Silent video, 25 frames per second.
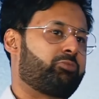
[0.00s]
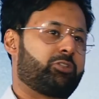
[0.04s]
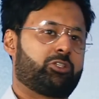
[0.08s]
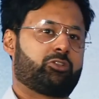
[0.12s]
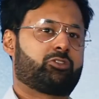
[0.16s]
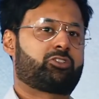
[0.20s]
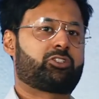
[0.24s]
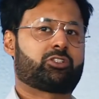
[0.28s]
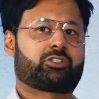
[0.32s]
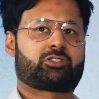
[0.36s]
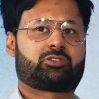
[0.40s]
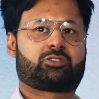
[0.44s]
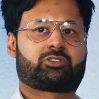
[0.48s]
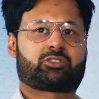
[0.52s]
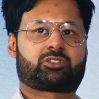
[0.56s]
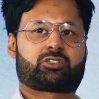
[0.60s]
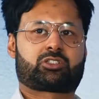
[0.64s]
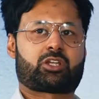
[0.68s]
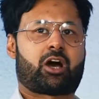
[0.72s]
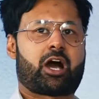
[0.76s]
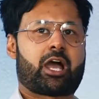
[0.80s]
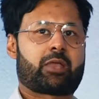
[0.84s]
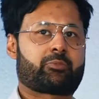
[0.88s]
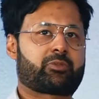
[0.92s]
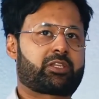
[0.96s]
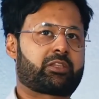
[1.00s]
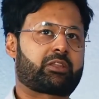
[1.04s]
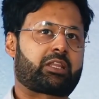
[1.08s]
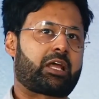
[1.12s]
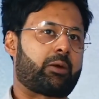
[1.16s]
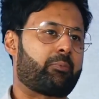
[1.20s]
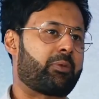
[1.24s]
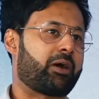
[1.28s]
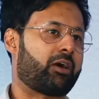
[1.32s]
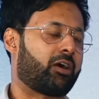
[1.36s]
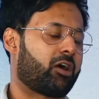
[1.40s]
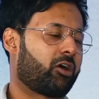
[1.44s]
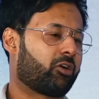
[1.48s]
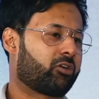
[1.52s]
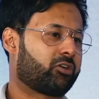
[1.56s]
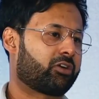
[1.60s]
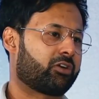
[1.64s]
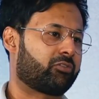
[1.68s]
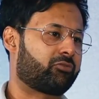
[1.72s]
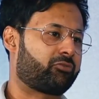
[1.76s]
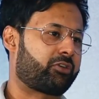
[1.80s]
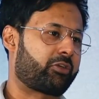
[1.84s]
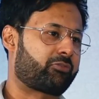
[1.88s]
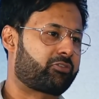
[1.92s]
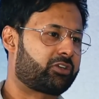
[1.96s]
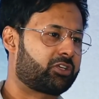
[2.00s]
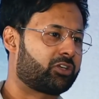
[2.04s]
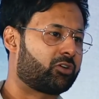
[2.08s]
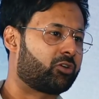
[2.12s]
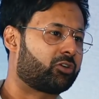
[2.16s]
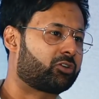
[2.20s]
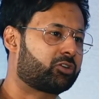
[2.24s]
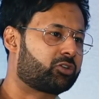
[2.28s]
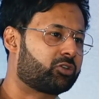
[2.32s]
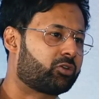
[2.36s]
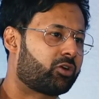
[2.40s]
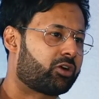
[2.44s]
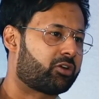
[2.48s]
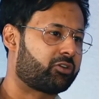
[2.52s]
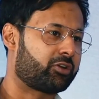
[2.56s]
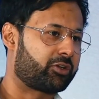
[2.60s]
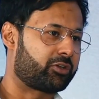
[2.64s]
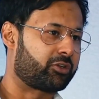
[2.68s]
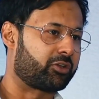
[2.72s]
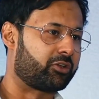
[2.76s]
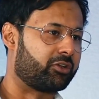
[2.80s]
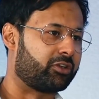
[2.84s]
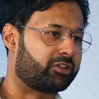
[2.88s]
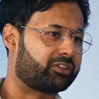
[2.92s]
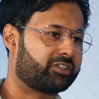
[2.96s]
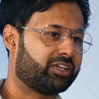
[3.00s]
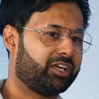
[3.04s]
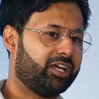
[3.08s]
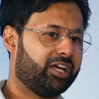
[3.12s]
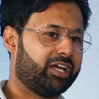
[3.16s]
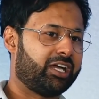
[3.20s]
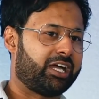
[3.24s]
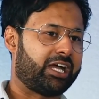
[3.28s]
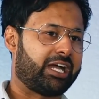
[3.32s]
You're just timesing that by 150 or 200 units.